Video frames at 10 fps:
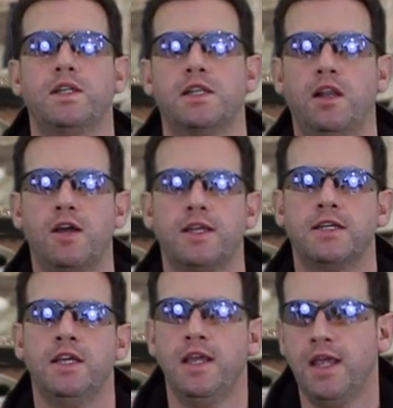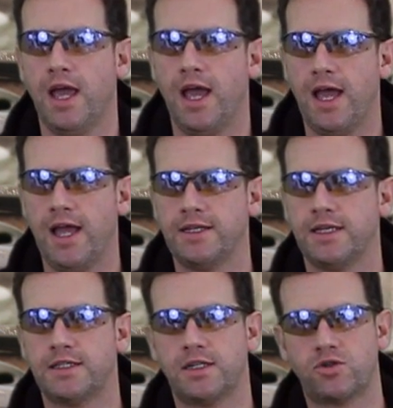It's light and
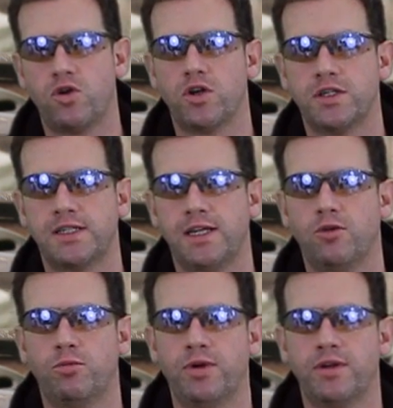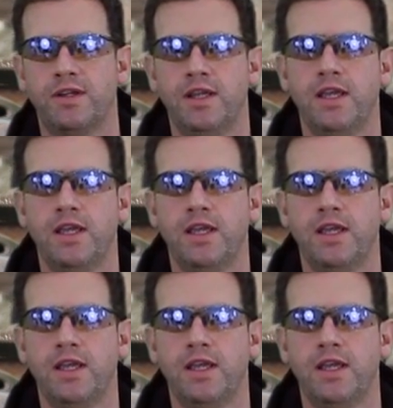it's a stronger steel, but